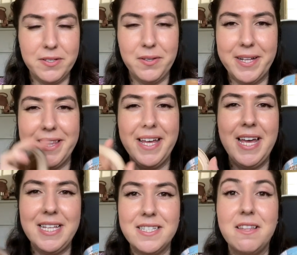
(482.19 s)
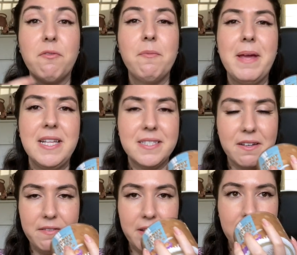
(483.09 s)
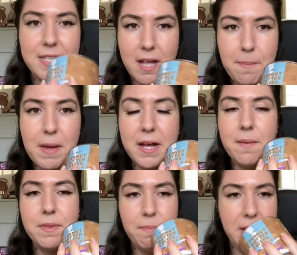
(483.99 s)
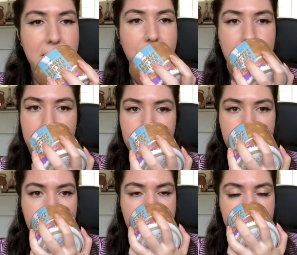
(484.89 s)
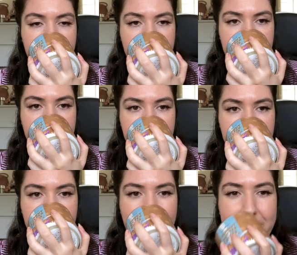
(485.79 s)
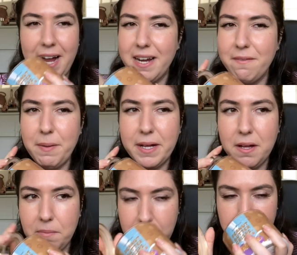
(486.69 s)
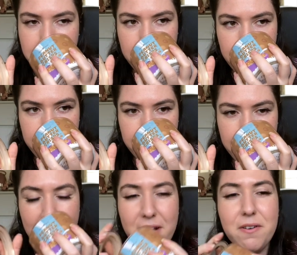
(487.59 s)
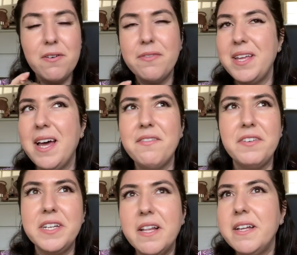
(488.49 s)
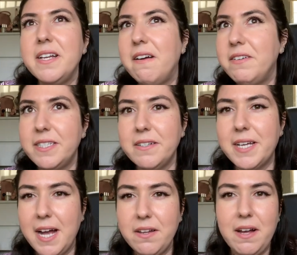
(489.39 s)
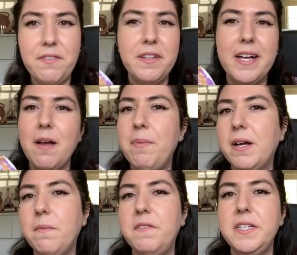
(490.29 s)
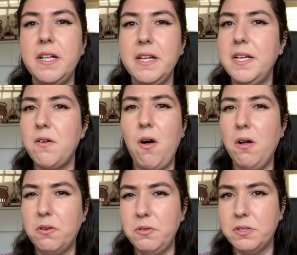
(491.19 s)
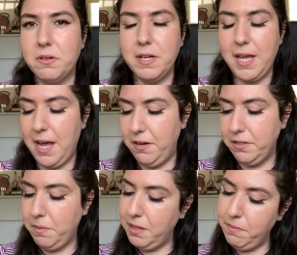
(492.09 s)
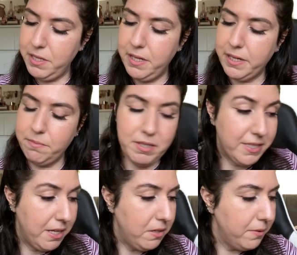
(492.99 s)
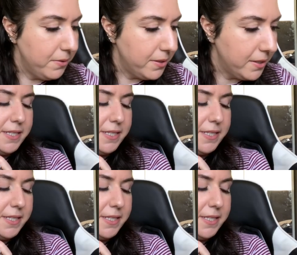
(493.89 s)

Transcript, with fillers: So like the hint, the remains of it. So I pick up the peanut butter. I kind of pick up, I don't know if they have vanilla in every single candle. I feel like I pick up vanilla in all Goose Creek candles, but let me look up the scent notes.